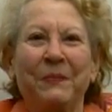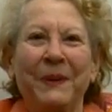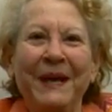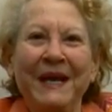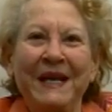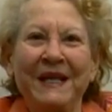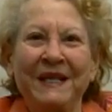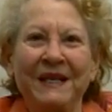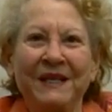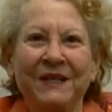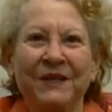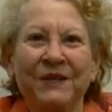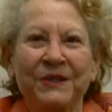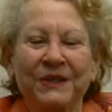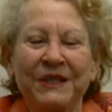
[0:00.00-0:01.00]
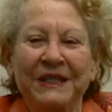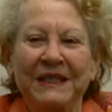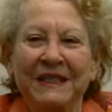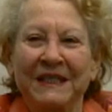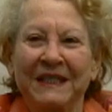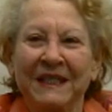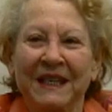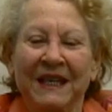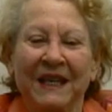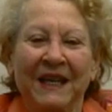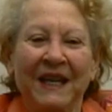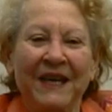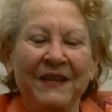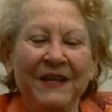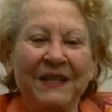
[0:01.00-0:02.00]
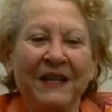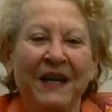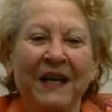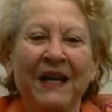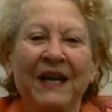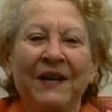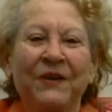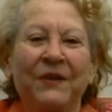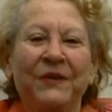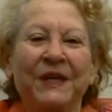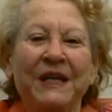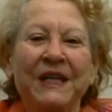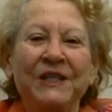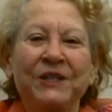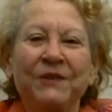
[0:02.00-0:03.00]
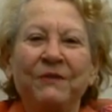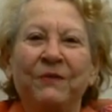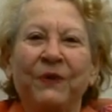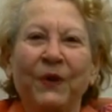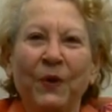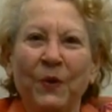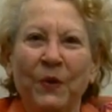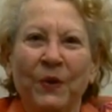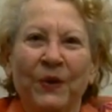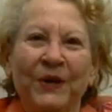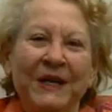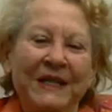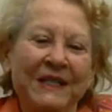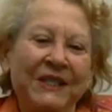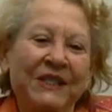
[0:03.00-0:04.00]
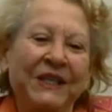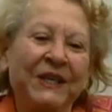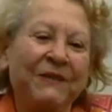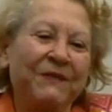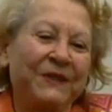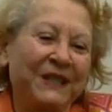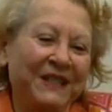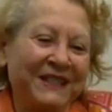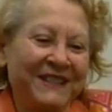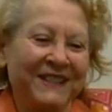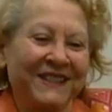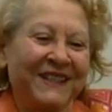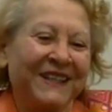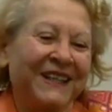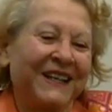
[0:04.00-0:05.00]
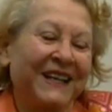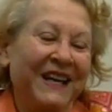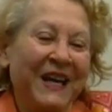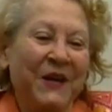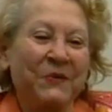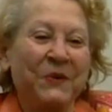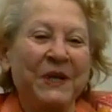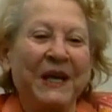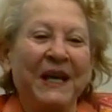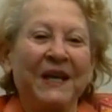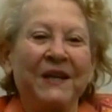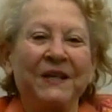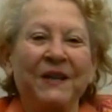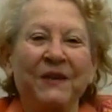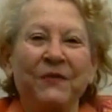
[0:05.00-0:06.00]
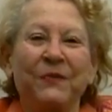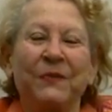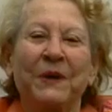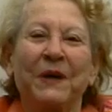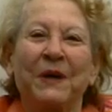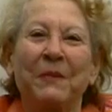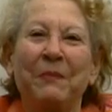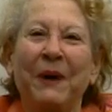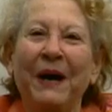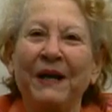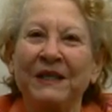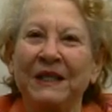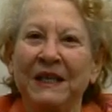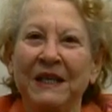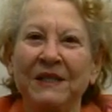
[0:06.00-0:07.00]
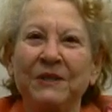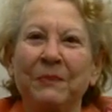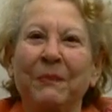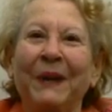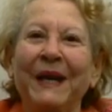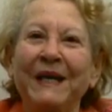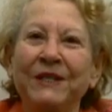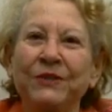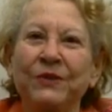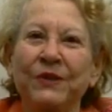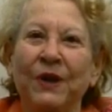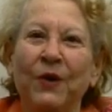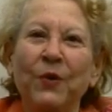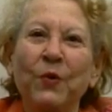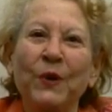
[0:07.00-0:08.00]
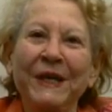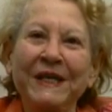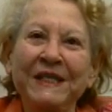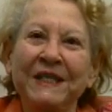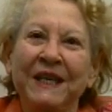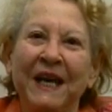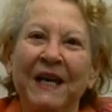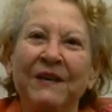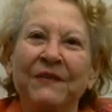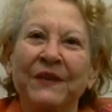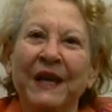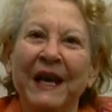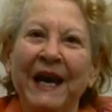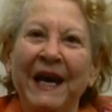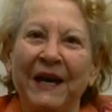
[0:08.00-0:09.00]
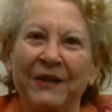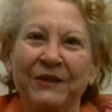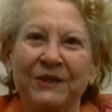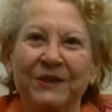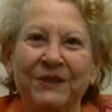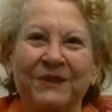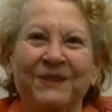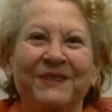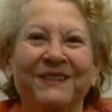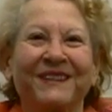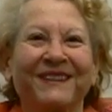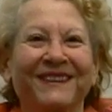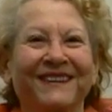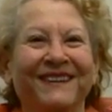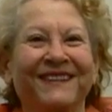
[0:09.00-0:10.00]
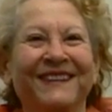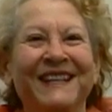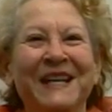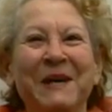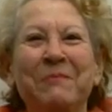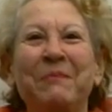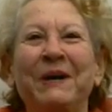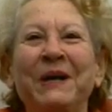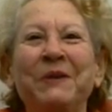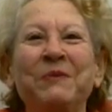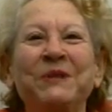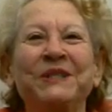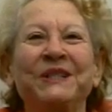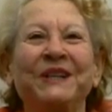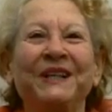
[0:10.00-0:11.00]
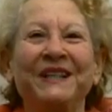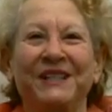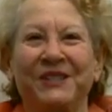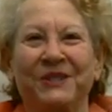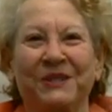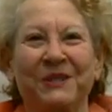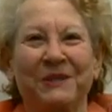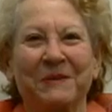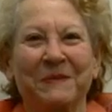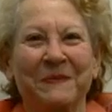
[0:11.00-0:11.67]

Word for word: a pan and cooked it, and then got down on the kitchen floor and sieved it, and we had enough pate to plaster the whole inside of the house. But it was delicious.